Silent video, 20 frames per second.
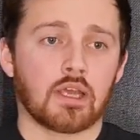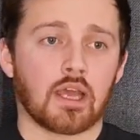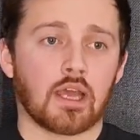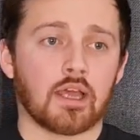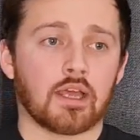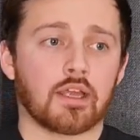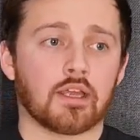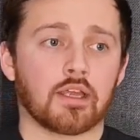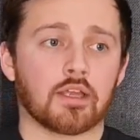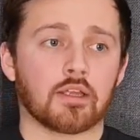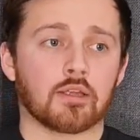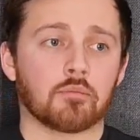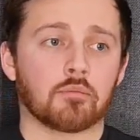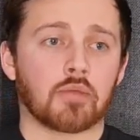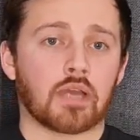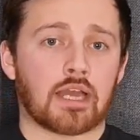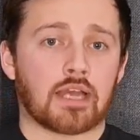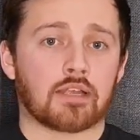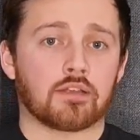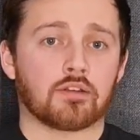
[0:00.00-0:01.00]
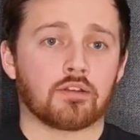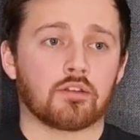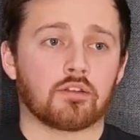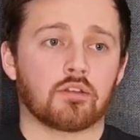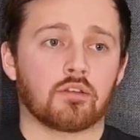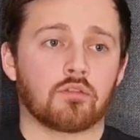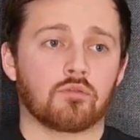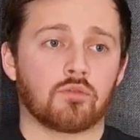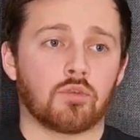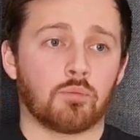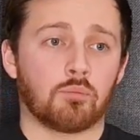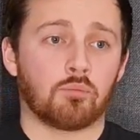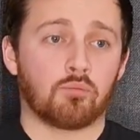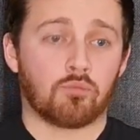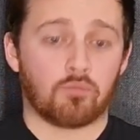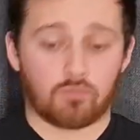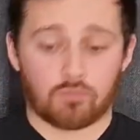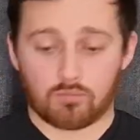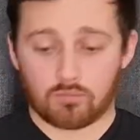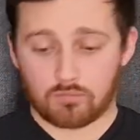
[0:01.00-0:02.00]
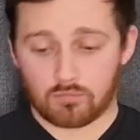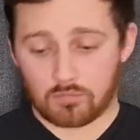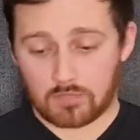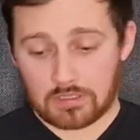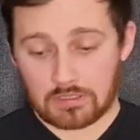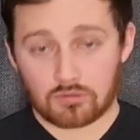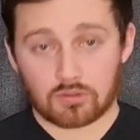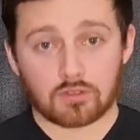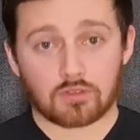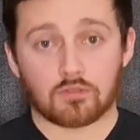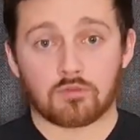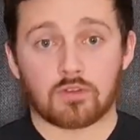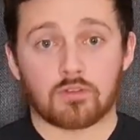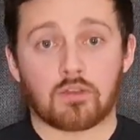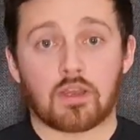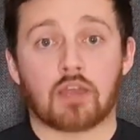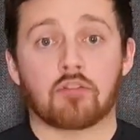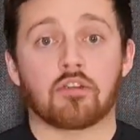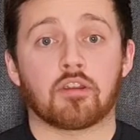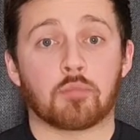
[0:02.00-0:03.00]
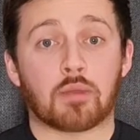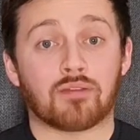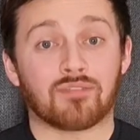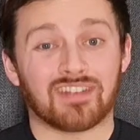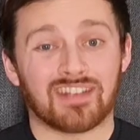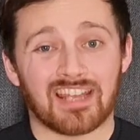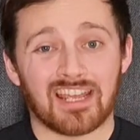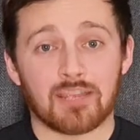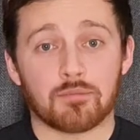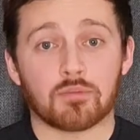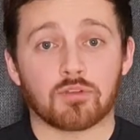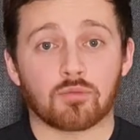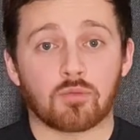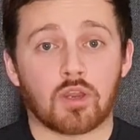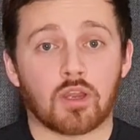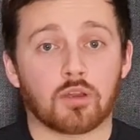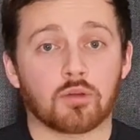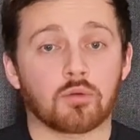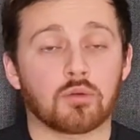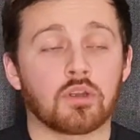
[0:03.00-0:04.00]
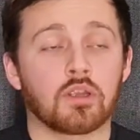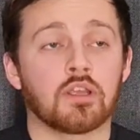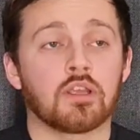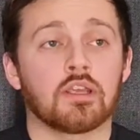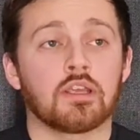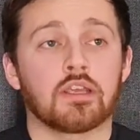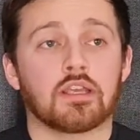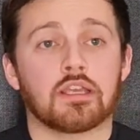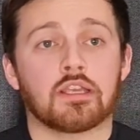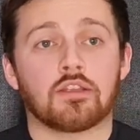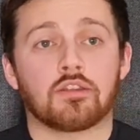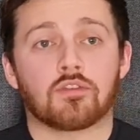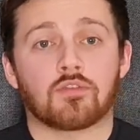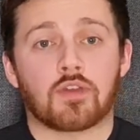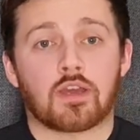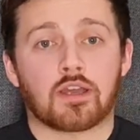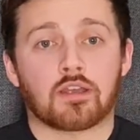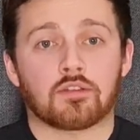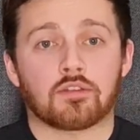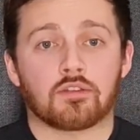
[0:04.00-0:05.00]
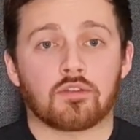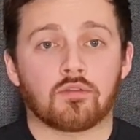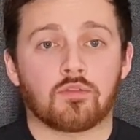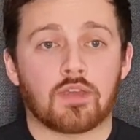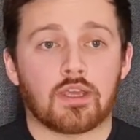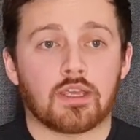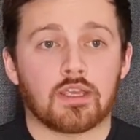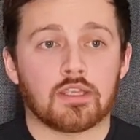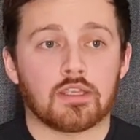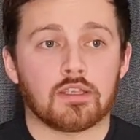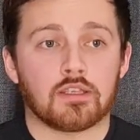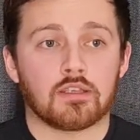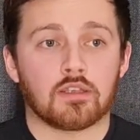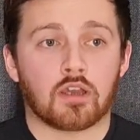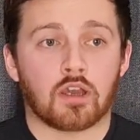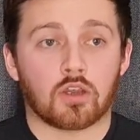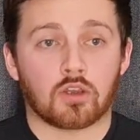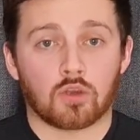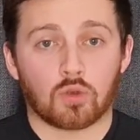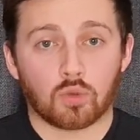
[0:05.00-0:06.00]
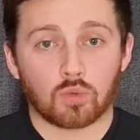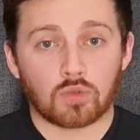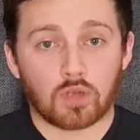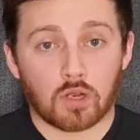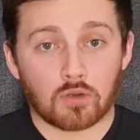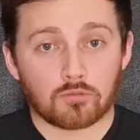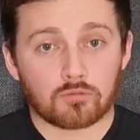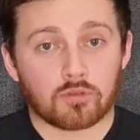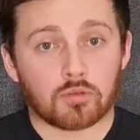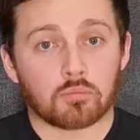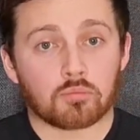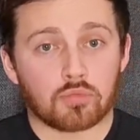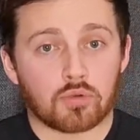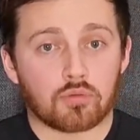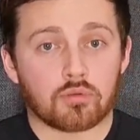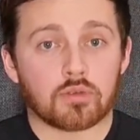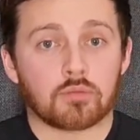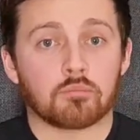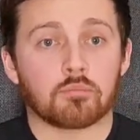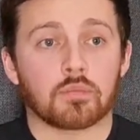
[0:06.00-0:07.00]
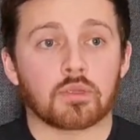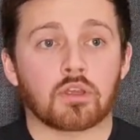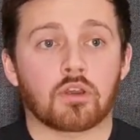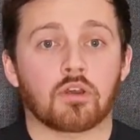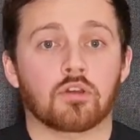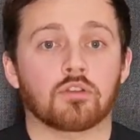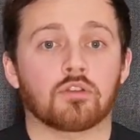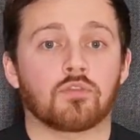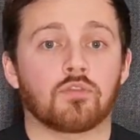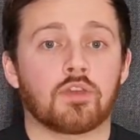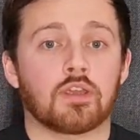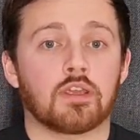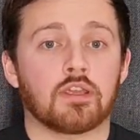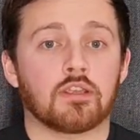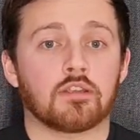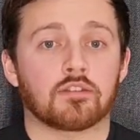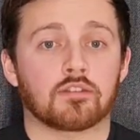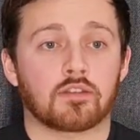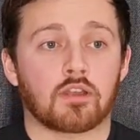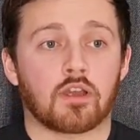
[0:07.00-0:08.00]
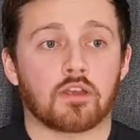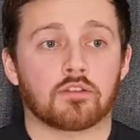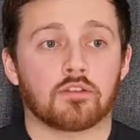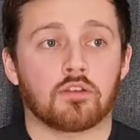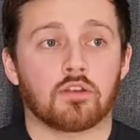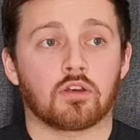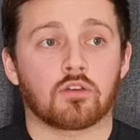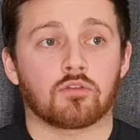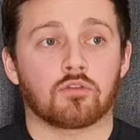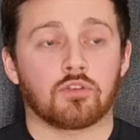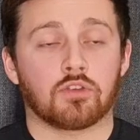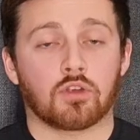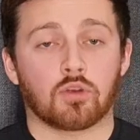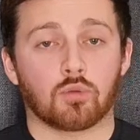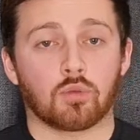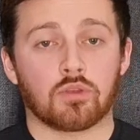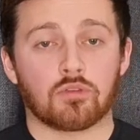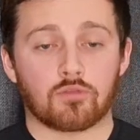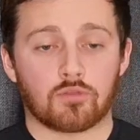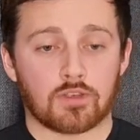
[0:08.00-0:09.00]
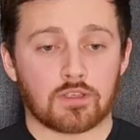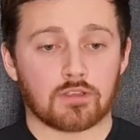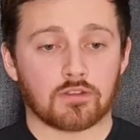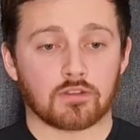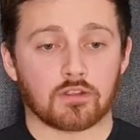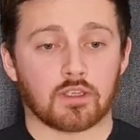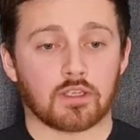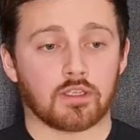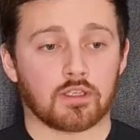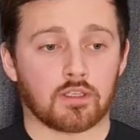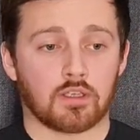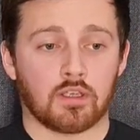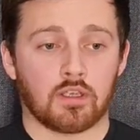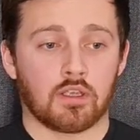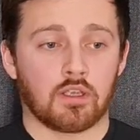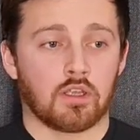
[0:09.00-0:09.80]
And the interesting thing that I read about the name as well is that they are called Up Front Brewing because they started off, you know, with things like,